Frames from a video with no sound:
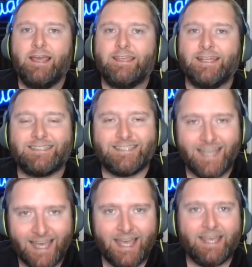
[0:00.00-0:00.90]
you
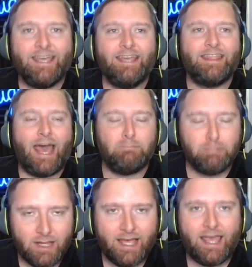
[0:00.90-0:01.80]
take that
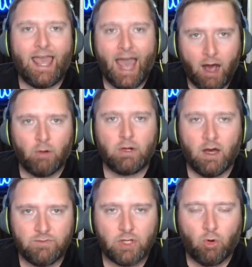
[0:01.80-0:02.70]
play out
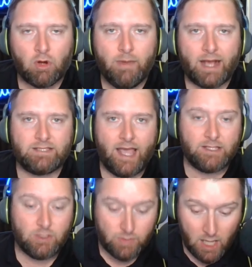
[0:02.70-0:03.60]
of the quarterback's hands
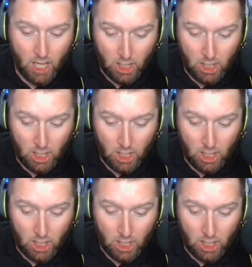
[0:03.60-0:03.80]
and you say,